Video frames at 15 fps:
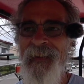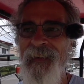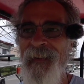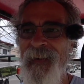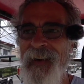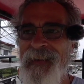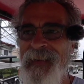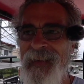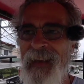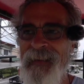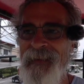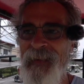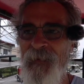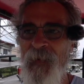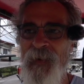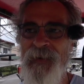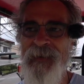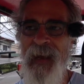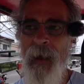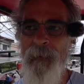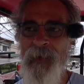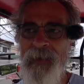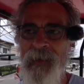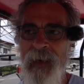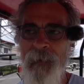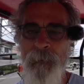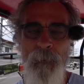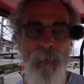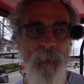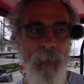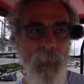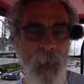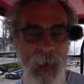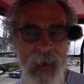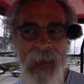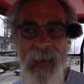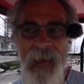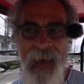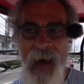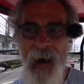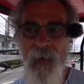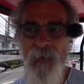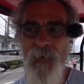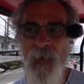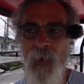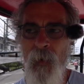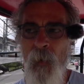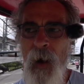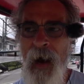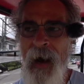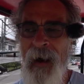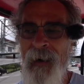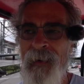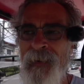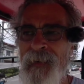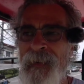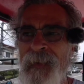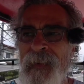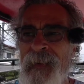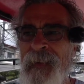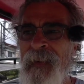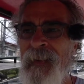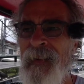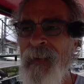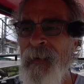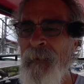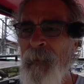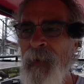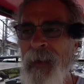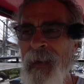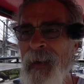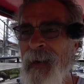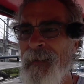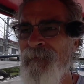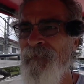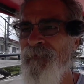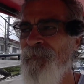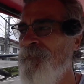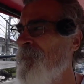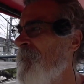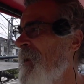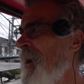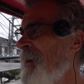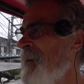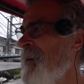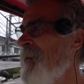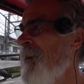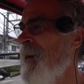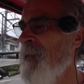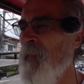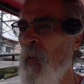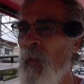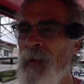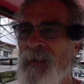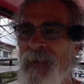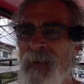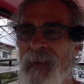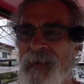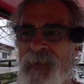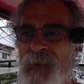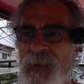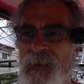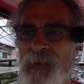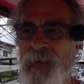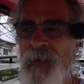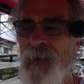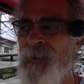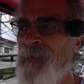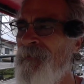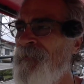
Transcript: I said that's the first time it's been completely out for a while. But yeah, you hear how noisy it is here too.